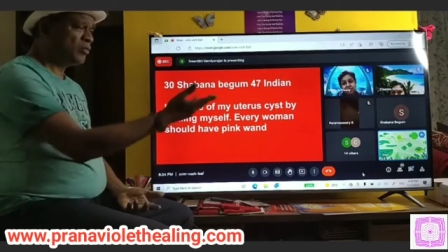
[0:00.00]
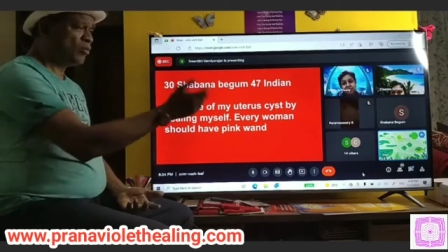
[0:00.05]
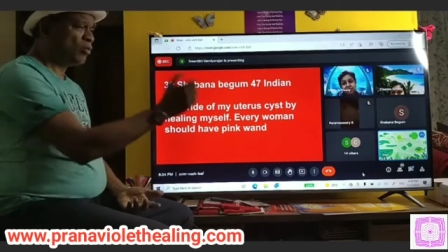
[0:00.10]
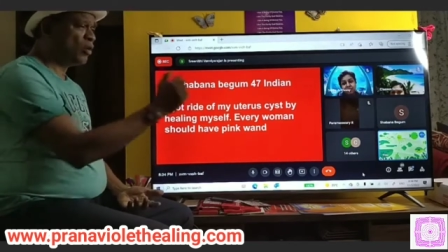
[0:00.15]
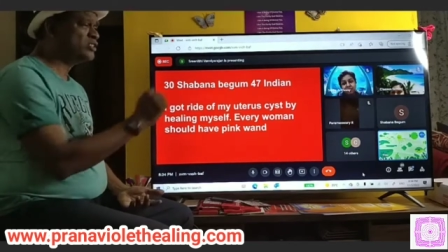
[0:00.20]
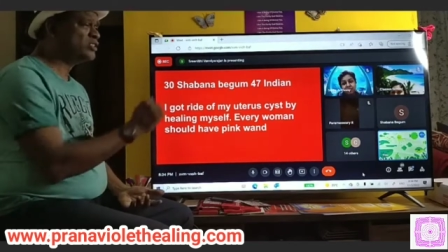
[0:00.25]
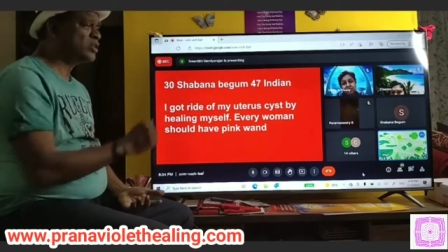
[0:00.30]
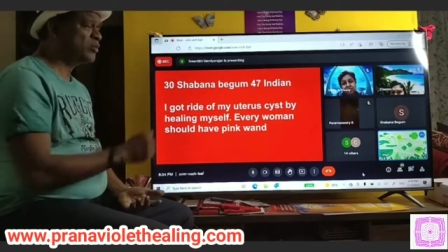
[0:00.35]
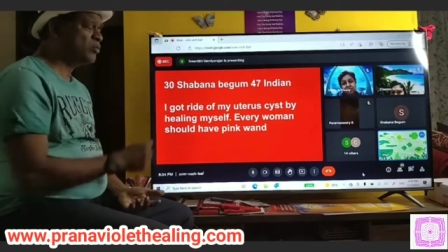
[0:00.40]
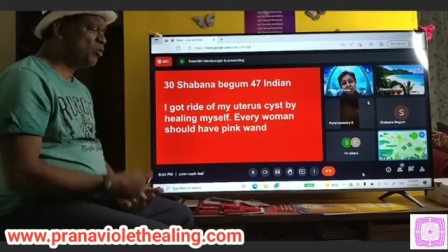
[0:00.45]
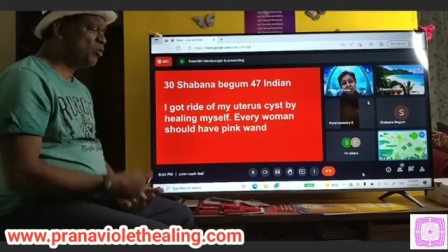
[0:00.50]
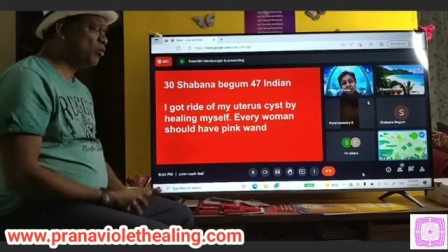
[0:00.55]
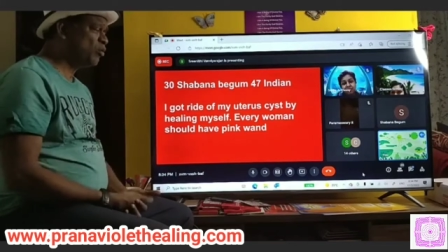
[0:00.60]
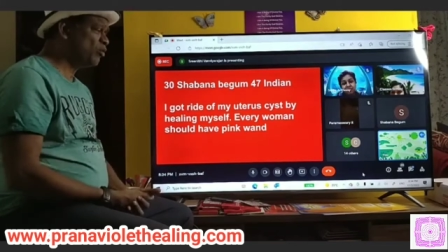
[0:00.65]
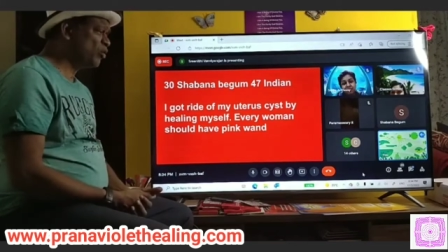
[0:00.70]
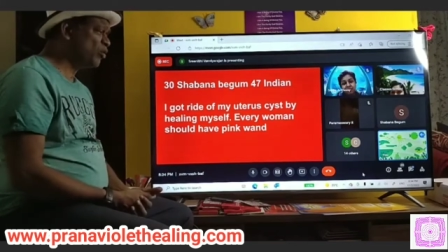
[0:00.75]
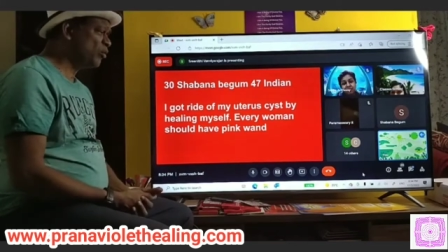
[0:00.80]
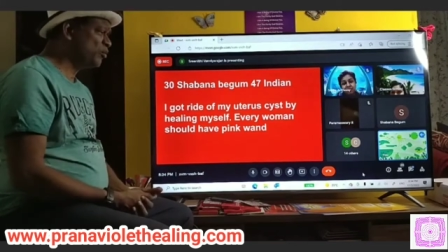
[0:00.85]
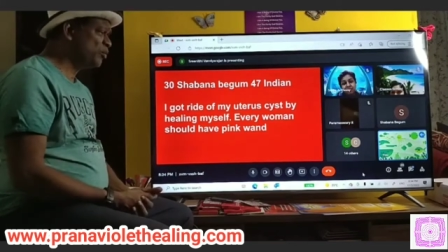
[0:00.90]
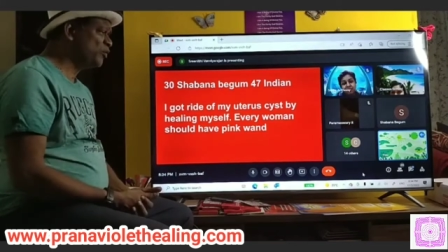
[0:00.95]
Once
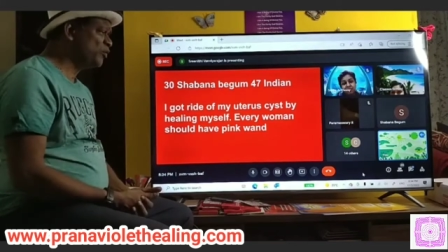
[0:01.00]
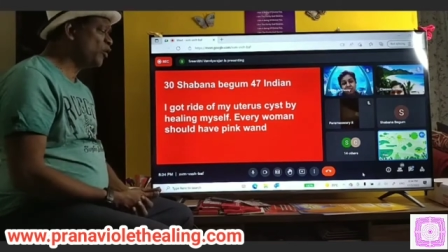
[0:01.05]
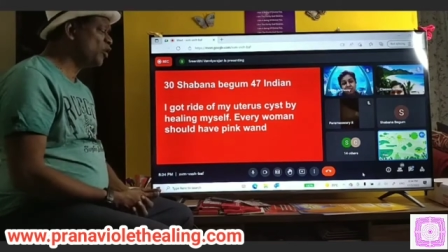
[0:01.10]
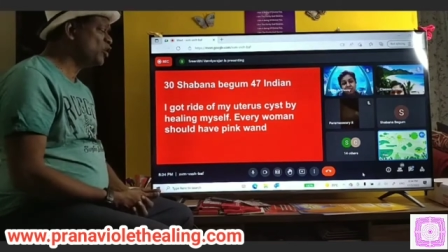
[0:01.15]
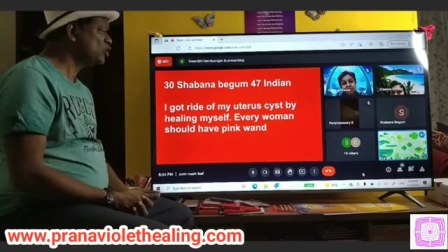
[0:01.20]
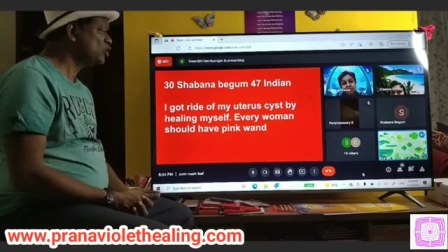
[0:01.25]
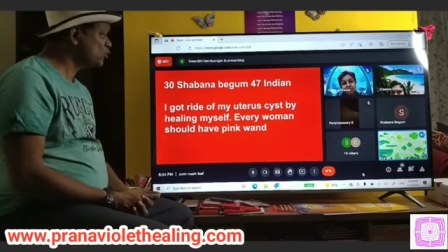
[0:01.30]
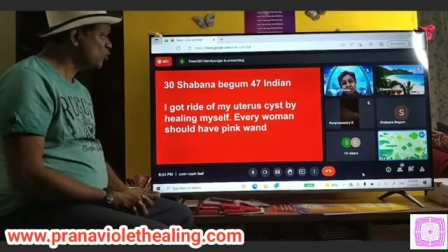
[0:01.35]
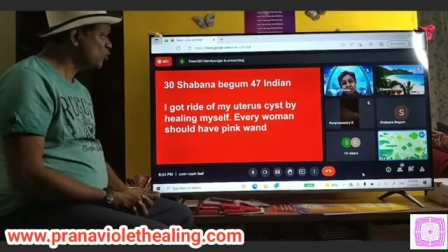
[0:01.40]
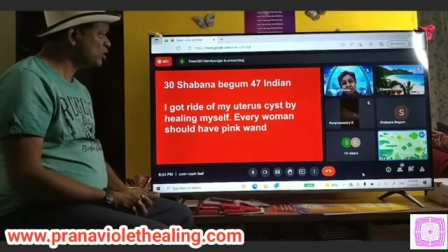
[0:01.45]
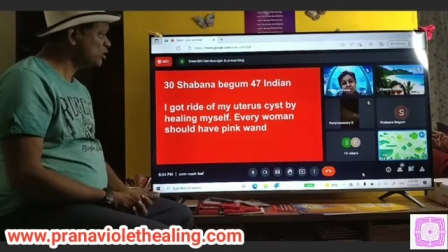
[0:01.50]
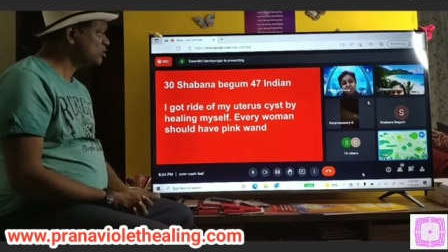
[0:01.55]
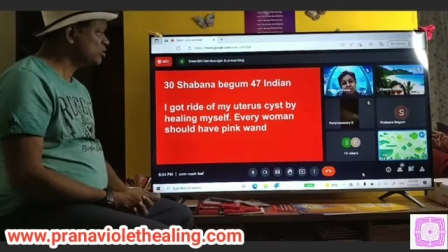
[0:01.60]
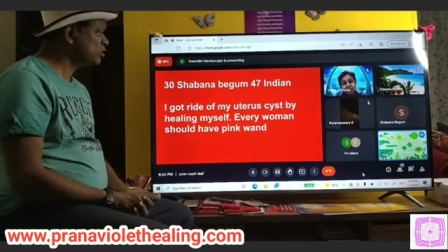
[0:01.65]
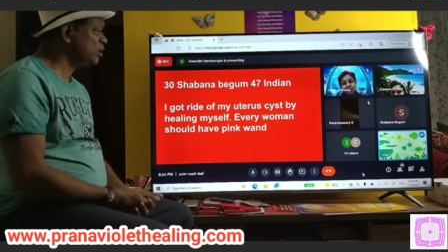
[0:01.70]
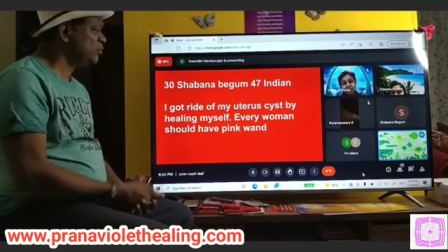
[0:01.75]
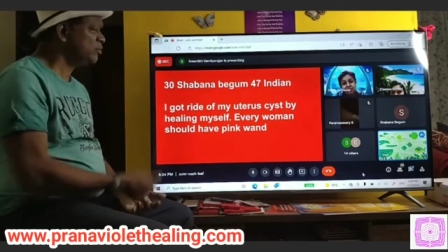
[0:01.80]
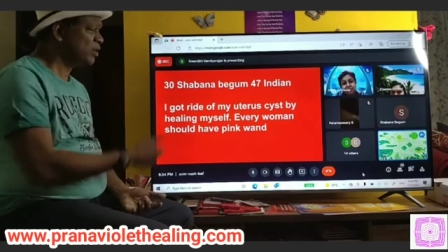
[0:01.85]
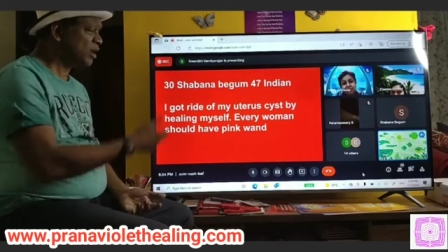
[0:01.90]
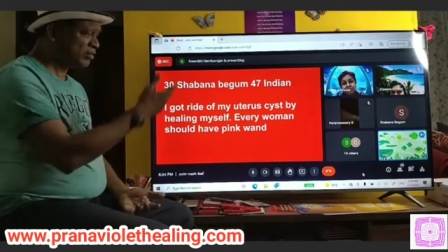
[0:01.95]
before you go to
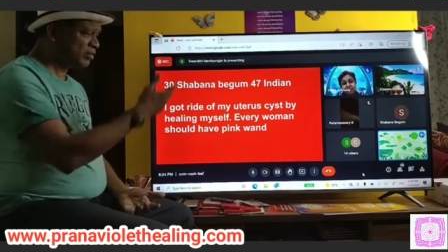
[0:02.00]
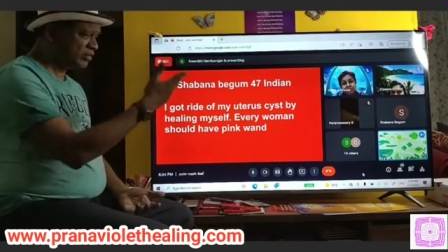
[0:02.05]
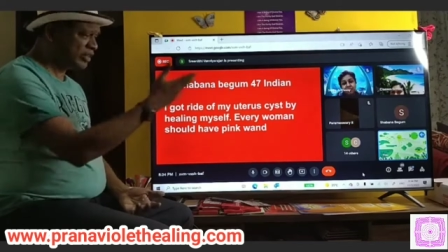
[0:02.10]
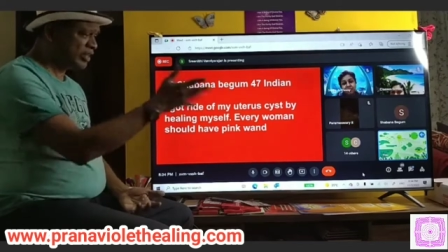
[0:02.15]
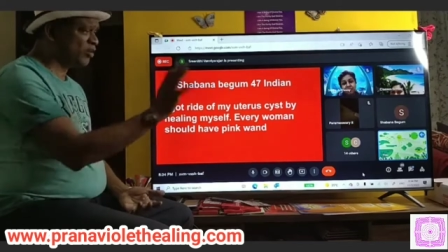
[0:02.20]
sleep,